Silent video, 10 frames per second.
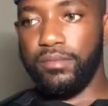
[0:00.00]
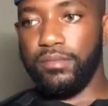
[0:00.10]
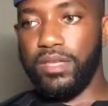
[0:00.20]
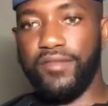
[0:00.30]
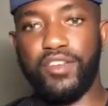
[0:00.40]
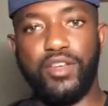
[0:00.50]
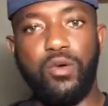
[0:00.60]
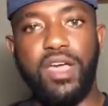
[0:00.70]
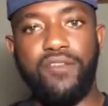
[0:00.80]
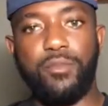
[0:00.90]
if you don't
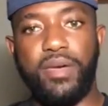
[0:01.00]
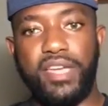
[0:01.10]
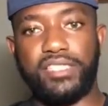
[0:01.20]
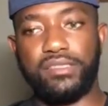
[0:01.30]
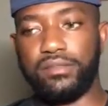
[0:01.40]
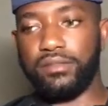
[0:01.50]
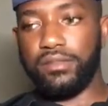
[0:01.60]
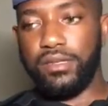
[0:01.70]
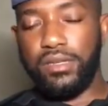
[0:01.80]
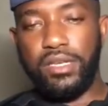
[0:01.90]
have a passion,
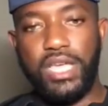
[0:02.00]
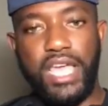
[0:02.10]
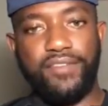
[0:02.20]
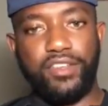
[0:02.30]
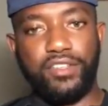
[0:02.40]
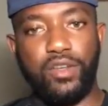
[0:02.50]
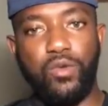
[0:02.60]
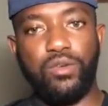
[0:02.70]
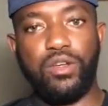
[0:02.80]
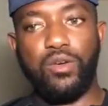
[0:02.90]
if you
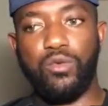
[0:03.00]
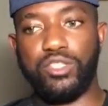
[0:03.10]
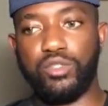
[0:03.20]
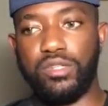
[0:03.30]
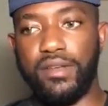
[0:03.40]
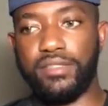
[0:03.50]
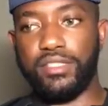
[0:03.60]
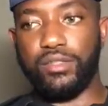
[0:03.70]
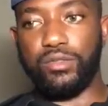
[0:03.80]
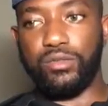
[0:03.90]
don't know what you love to
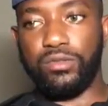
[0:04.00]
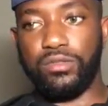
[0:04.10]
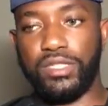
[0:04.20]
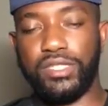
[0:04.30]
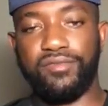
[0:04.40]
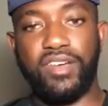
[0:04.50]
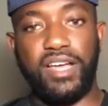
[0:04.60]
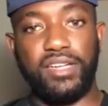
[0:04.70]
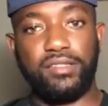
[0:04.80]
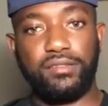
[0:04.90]
do,
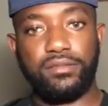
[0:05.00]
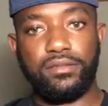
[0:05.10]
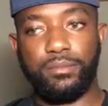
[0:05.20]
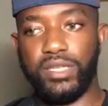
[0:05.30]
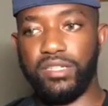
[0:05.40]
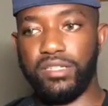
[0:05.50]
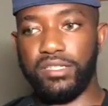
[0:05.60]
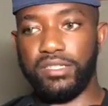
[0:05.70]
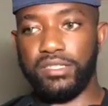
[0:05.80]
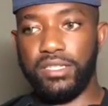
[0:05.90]
find it,
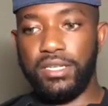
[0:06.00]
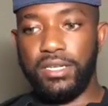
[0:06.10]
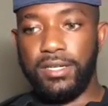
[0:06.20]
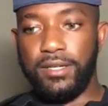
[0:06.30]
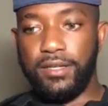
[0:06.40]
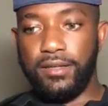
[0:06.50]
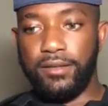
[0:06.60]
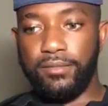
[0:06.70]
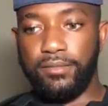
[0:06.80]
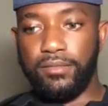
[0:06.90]
because um,
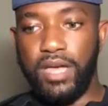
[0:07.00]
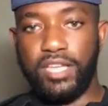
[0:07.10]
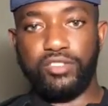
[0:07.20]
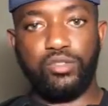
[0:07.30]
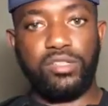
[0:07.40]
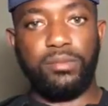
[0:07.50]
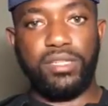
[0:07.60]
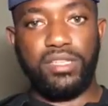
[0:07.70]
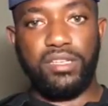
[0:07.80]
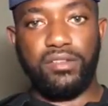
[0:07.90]
I truly
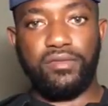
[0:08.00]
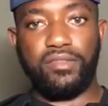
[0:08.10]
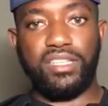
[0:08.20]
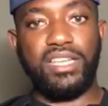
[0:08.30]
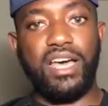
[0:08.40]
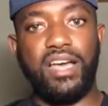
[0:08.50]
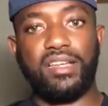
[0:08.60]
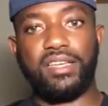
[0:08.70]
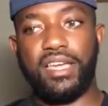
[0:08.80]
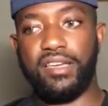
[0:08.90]
believe God
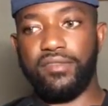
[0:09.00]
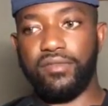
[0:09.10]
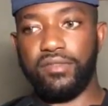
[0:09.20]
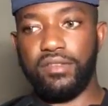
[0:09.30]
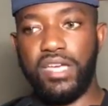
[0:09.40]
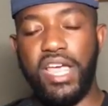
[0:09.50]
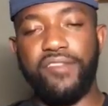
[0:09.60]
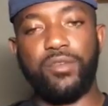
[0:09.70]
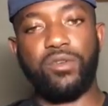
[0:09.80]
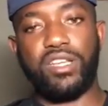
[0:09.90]
gave
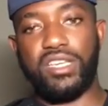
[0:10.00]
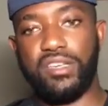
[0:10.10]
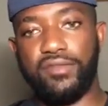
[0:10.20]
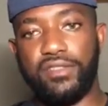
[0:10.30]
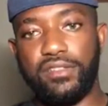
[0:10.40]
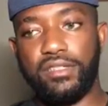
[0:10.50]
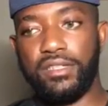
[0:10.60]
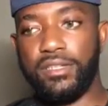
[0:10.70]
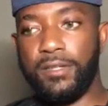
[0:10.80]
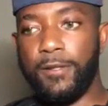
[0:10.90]
everyone a gift.
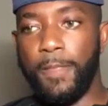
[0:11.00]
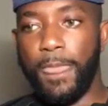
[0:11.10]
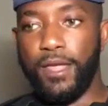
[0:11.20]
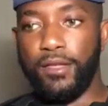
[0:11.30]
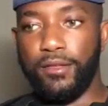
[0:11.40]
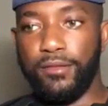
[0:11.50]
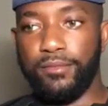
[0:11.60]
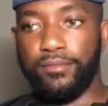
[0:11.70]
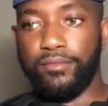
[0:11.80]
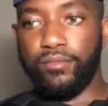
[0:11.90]
Um,
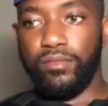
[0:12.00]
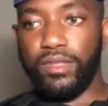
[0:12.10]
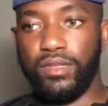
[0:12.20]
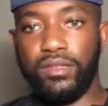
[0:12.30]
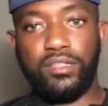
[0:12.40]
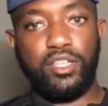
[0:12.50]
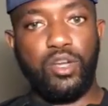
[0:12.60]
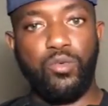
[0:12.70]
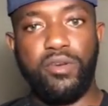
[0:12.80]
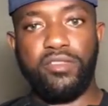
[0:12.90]

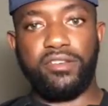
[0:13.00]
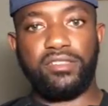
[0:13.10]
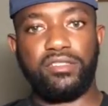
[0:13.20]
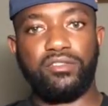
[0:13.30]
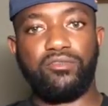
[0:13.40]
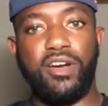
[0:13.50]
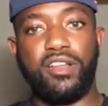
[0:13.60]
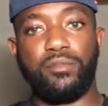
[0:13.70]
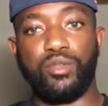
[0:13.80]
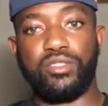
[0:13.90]
whether it's writing
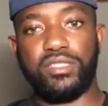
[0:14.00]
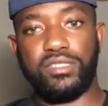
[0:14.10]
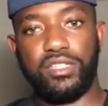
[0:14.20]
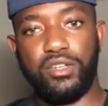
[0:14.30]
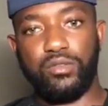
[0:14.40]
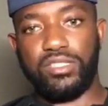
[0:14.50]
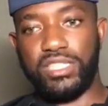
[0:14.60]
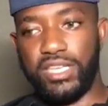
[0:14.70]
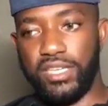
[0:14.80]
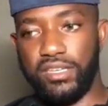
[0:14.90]
music,
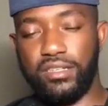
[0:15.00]
singing,